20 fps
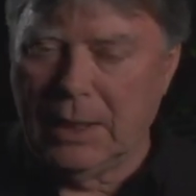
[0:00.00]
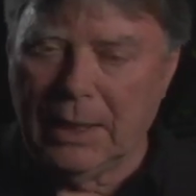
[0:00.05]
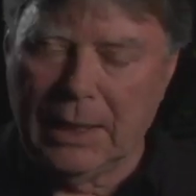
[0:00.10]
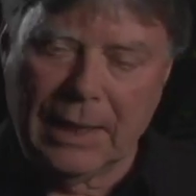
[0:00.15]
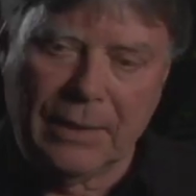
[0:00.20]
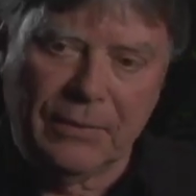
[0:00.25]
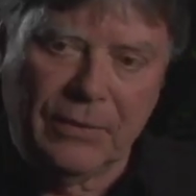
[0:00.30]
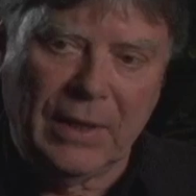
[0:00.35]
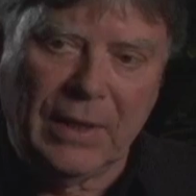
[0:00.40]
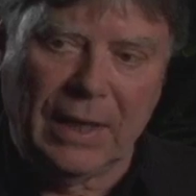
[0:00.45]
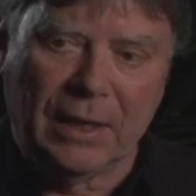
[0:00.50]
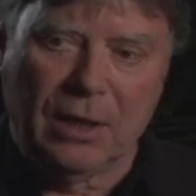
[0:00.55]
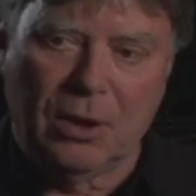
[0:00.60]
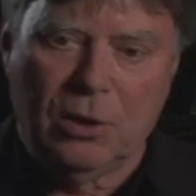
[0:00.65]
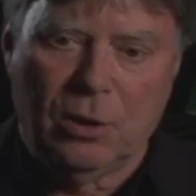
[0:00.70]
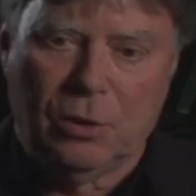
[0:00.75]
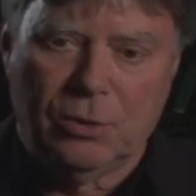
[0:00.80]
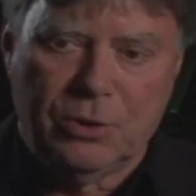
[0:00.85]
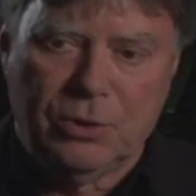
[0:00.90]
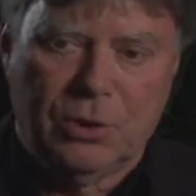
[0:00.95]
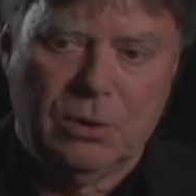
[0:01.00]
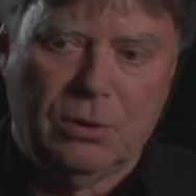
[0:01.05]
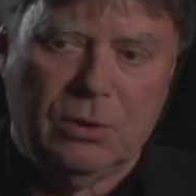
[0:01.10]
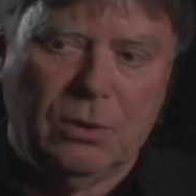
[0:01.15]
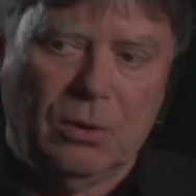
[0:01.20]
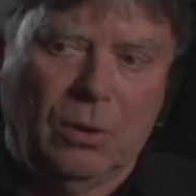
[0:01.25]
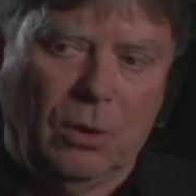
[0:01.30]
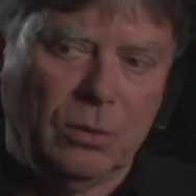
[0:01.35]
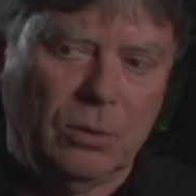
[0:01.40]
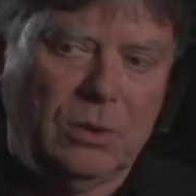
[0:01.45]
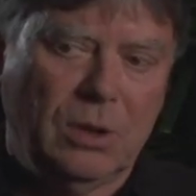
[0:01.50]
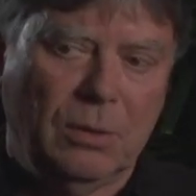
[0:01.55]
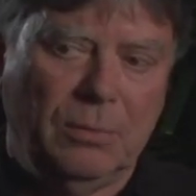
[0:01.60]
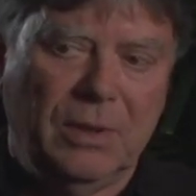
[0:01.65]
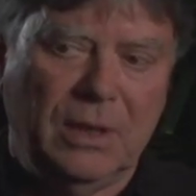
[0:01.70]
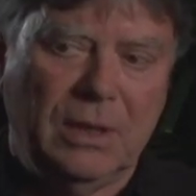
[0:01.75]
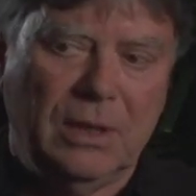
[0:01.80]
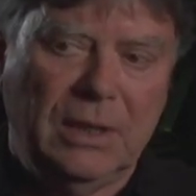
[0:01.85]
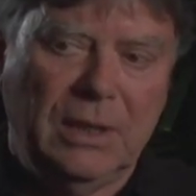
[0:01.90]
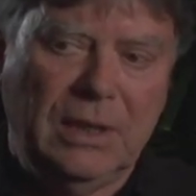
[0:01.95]
And that a culture
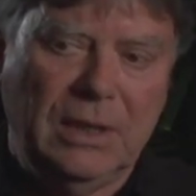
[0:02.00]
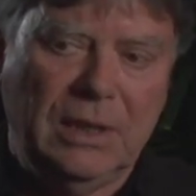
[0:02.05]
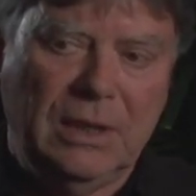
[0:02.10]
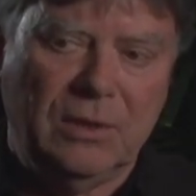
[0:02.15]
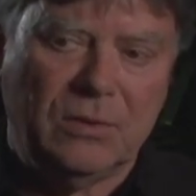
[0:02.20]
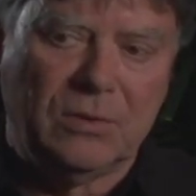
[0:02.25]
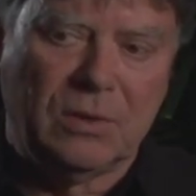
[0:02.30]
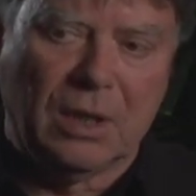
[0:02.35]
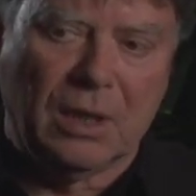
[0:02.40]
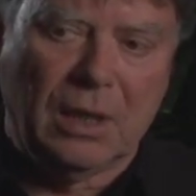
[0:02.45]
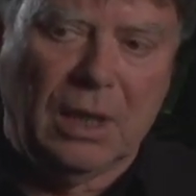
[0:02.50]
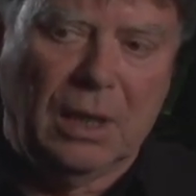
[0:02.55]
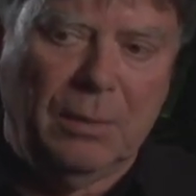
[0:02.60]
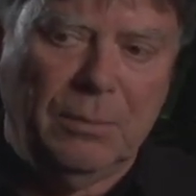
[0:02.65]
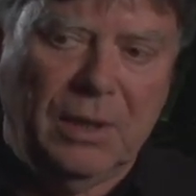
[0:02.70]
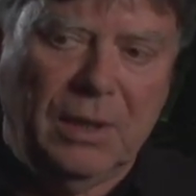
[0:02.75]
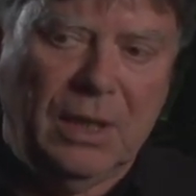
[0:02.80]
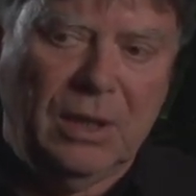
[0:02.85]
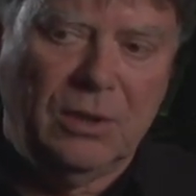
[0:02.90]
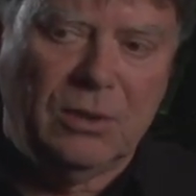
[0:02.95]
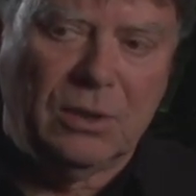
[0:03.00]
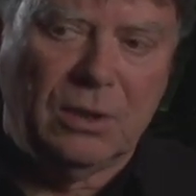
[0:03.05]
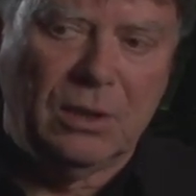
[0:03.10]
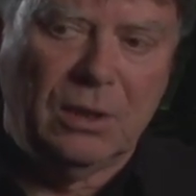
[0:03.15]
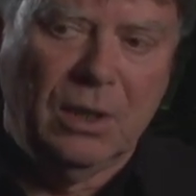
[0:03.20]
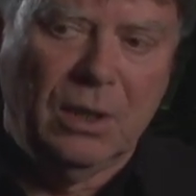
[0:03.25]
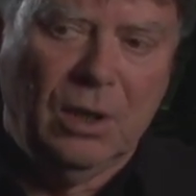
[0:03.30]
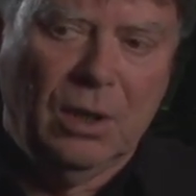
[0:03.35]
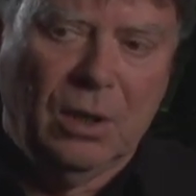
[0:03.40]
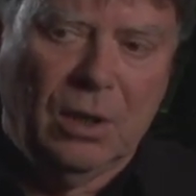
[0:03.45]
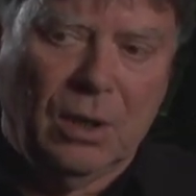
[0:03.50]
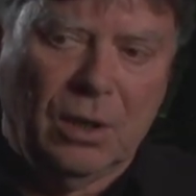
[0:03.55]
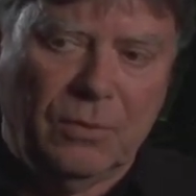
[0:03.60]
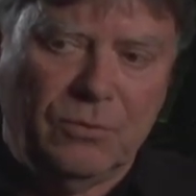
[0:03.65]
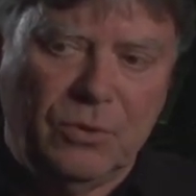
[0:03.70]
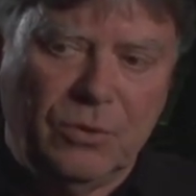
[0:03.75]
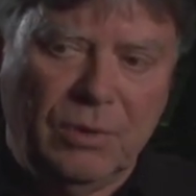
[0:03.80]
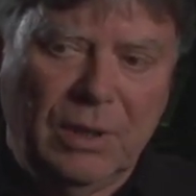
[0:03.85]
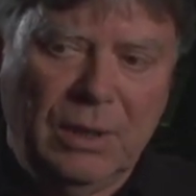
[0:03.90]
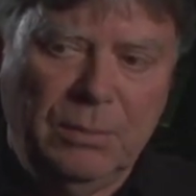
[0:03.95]
ultimately is the combination
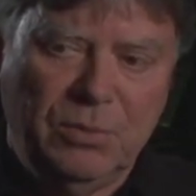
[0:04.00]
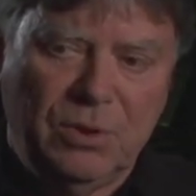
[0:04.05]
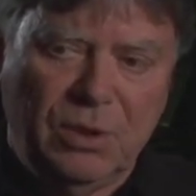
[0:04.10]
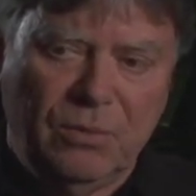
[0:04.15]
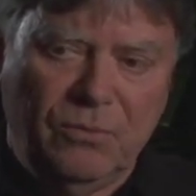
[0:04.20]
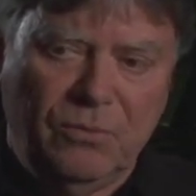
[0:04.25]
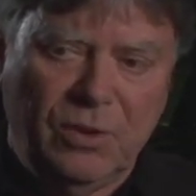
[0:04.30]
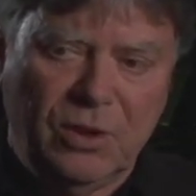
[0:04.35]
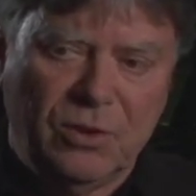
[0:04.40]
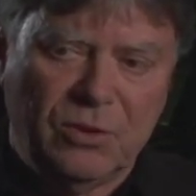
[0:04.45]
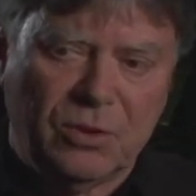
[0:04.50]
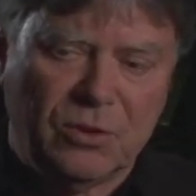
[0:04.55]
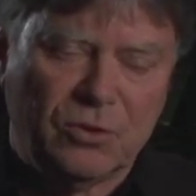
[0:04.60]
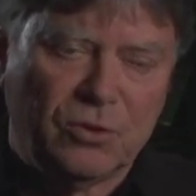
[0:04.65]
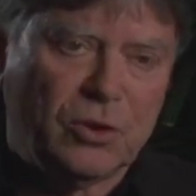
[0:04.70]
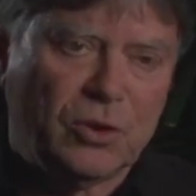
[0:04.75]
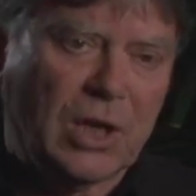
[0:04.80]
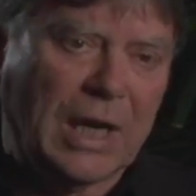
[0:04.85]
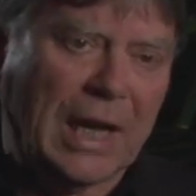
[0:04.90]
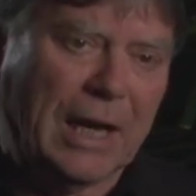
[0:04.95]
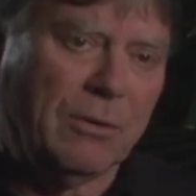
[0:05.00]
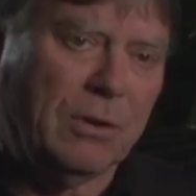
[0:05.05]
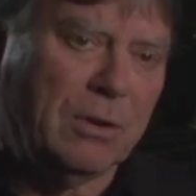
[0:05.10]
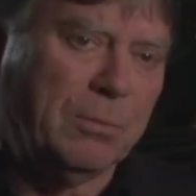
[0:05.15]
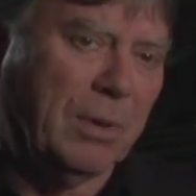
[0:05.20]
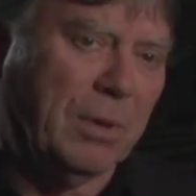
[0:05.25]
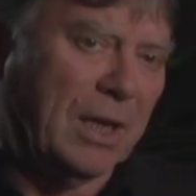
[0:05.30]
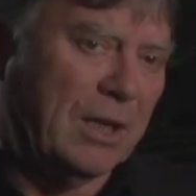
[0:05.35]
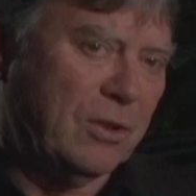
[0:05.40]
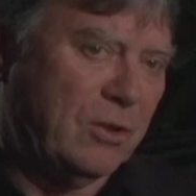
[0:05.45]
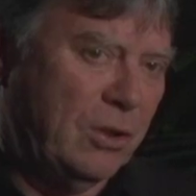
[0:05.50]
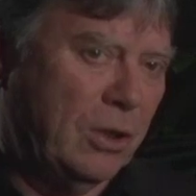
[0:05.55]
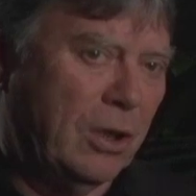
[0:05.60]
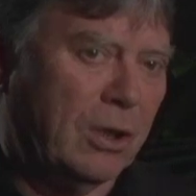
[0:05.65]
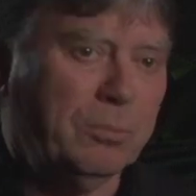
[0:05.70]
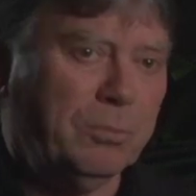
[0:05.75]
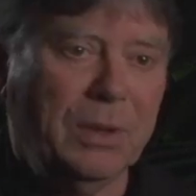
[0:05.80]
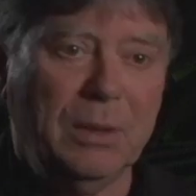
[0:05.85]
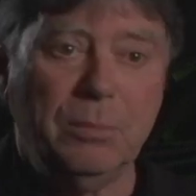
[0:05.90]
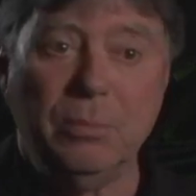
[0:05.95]
of dreams and visions carried by its
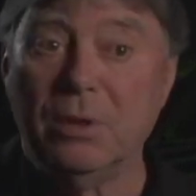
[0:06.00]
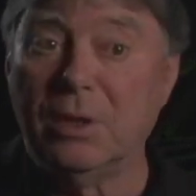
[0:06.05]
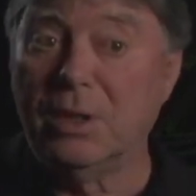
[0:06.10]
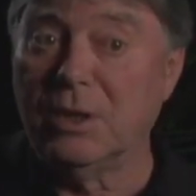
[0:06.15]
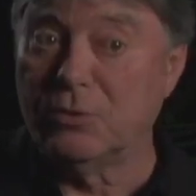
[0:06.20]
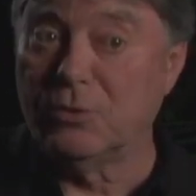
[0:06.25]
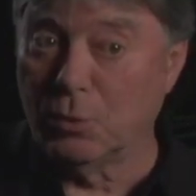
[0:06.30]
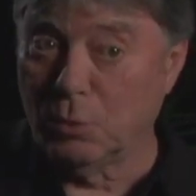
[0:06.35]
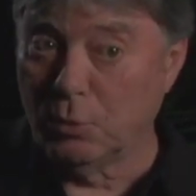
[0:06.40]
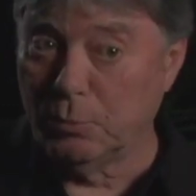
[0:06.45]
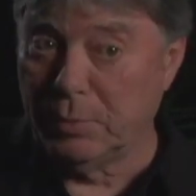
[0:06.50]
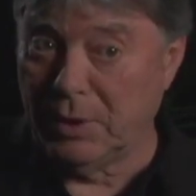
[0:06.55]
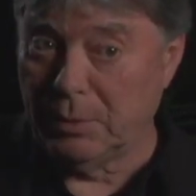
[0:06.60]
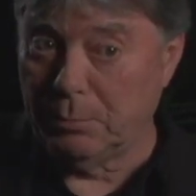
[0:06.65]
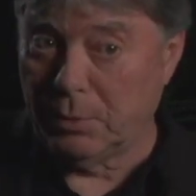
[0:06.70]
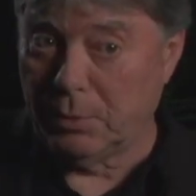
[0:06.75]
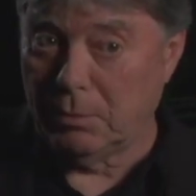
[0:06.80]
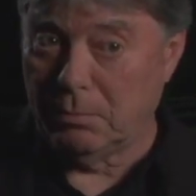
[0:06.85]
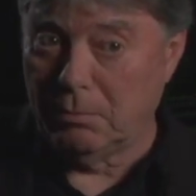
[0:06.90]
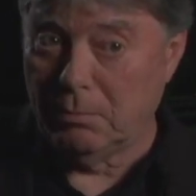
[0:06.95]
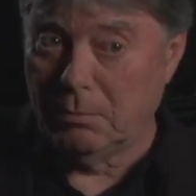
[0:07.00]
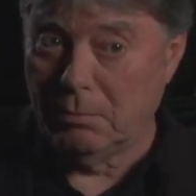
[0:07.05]
young people and its old people.